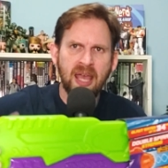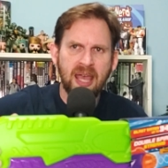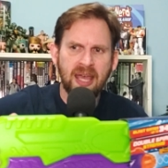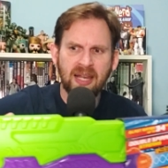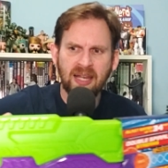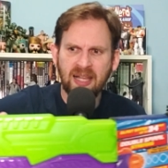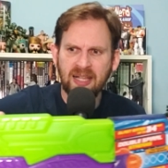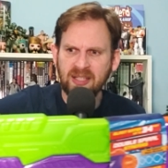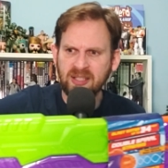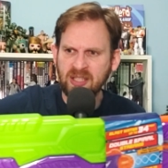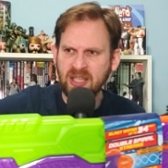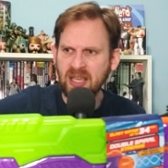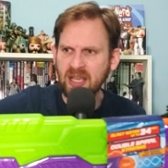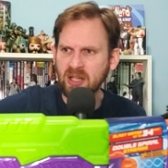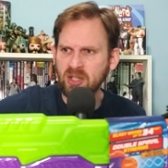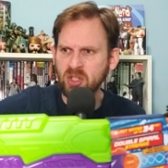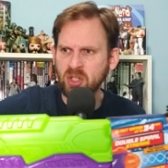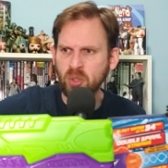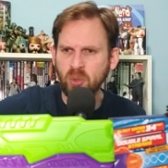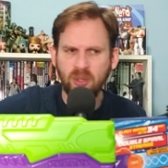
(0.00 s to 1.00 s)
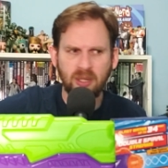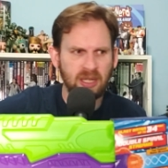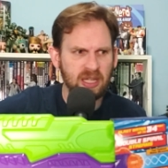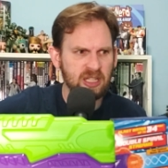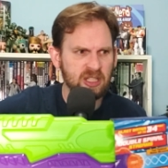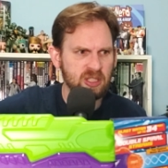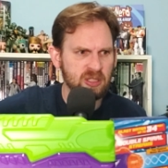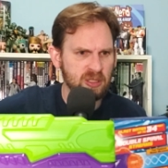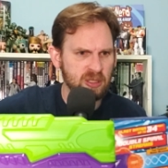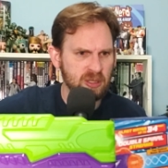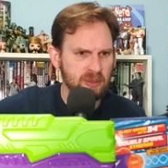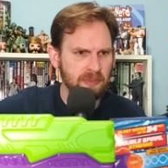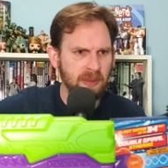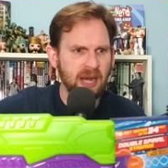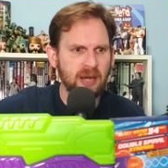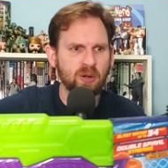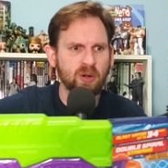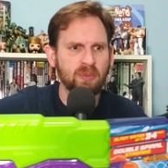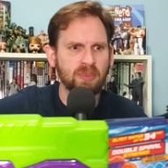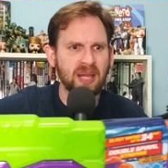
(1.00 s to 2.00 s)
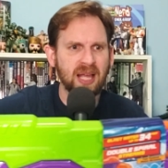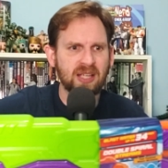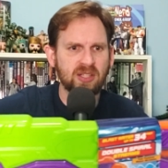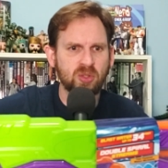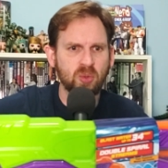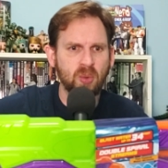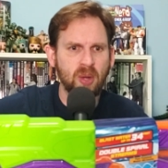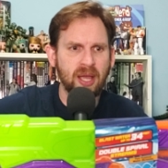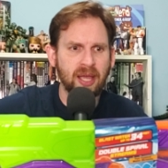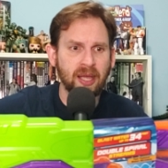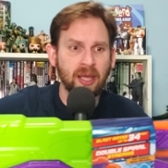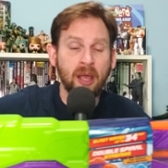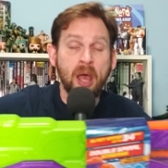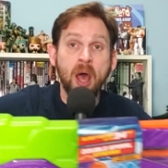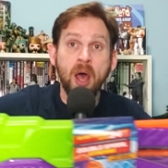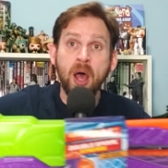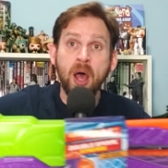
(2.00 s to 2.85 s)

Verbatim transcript: And let's get to it. Let's spiral blast away.